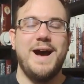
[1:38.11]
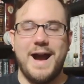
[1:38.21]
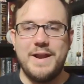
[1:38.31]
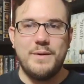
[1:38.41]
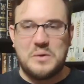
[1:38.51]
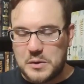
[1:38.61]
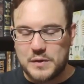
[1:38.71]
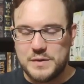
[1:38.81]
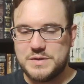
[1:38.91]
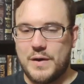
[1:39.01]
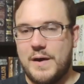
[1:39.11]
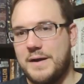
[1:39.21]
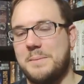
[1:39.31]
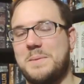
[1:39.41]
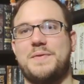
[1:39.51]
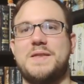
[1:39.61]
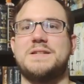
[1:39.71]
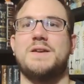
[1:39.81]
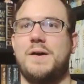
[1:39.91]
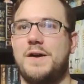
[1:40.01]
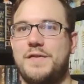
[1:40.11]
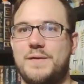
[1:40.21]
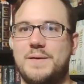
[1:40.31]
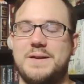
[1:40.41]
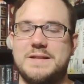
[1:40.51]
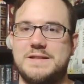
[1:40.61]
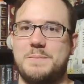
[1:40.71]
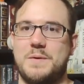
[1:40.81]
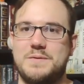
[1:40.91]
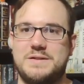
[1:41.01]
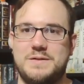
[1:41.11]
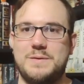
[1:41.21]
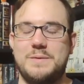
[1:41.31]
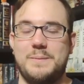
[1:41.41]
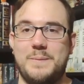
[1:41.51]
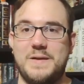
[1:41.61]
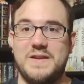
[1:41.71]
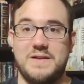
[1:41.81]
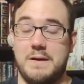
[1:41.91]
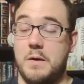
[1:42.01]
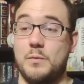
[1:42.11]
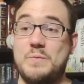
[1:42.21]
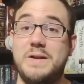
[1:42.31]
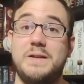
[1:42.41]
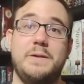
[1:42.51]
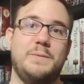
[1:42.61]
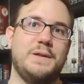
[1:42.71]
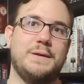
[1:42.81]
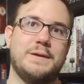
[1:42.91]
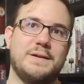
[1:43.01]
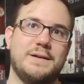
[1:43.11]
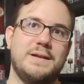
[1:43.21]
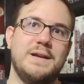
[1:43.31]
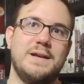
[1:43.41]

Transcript: I know I've heard her talk about this author. He's supposed to be really, really good.